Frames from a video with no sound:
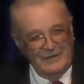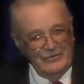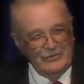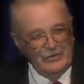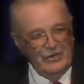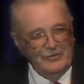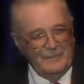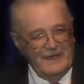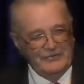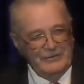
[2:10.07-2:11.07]
You girls
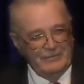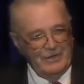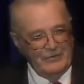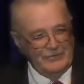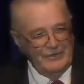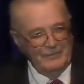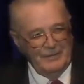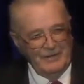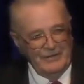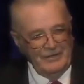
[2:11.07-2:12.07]
basketball team
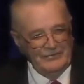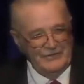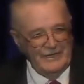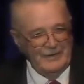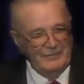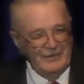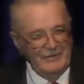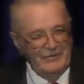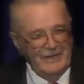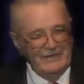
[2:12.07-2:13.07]
players, y'all stand up.
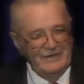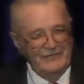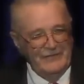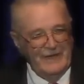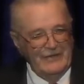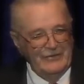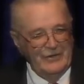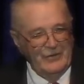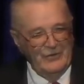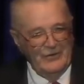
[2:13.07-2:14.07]
I can't find
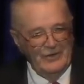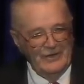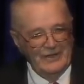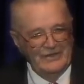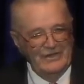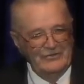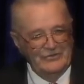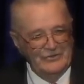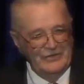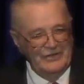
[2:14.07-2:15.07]
y'all. I can't see.